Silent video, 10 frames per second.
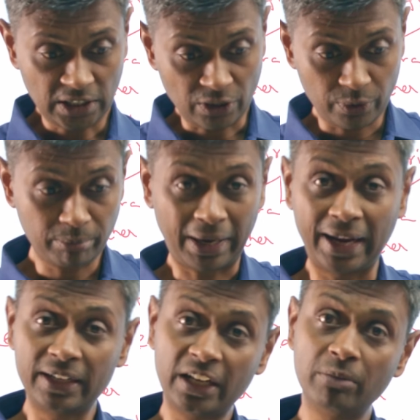That's when my
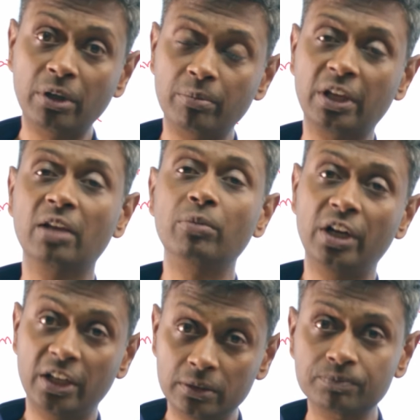entertainment became
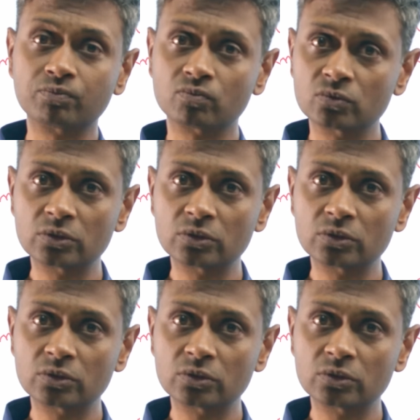reading,